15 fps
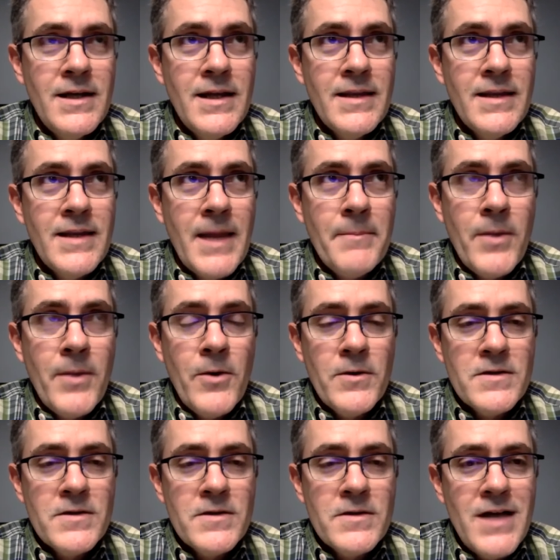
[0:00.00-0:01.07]
that bone
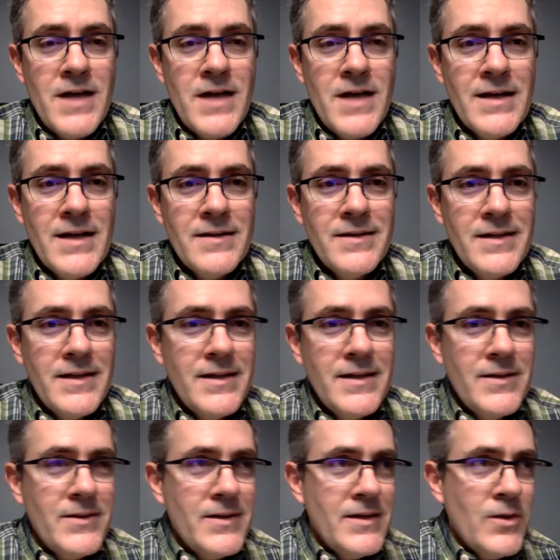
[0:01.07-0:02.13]
is not
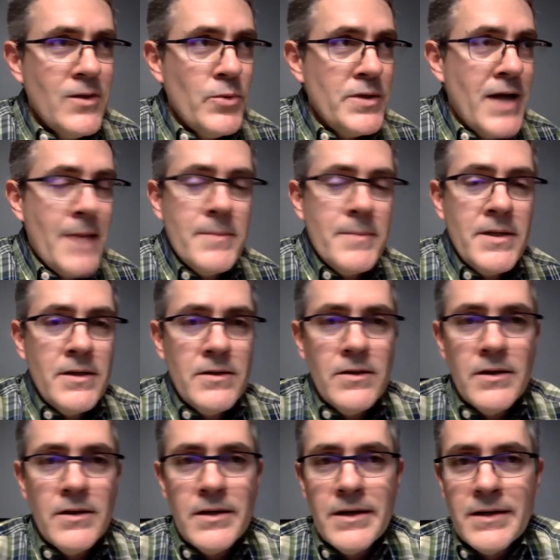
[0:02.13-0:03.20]
you know would not be
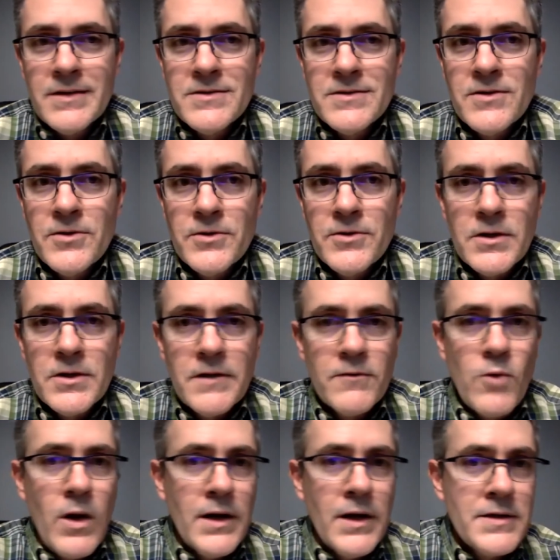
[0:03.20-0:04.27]
uh, considered good enough
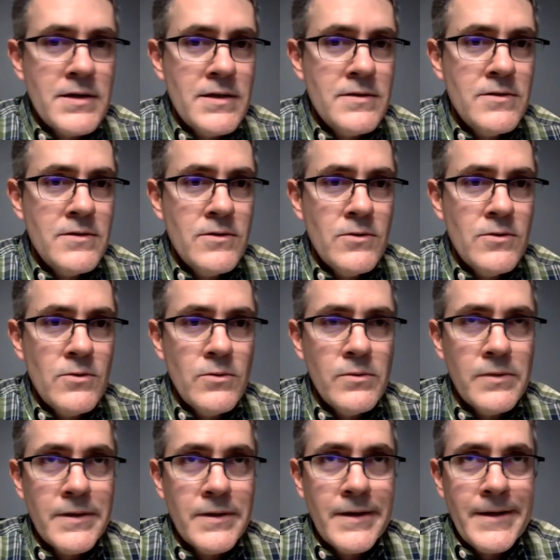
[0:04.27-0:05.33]
quality to
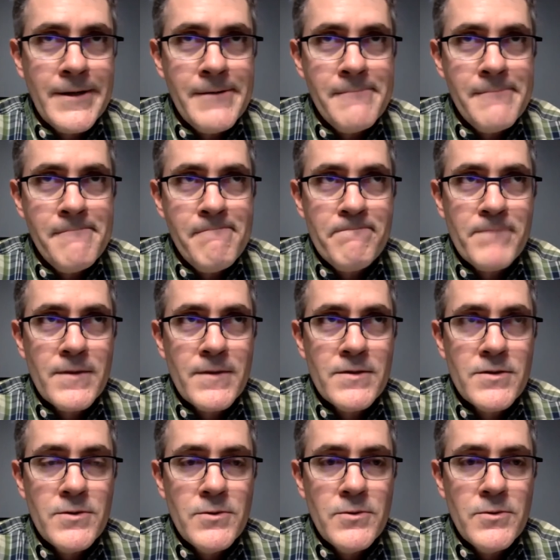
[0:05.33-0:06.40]
um,
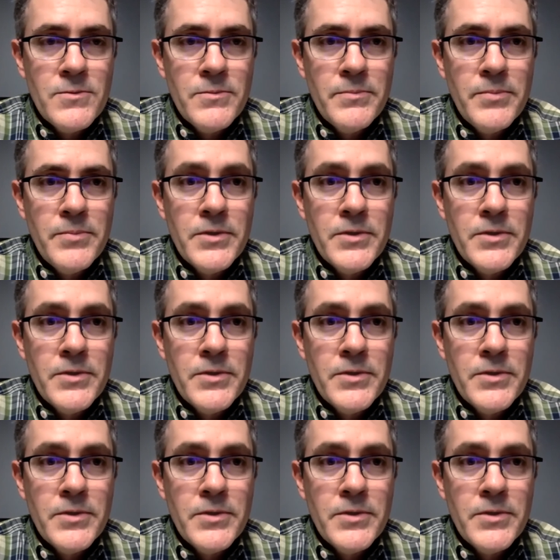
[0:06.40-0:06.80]
to put a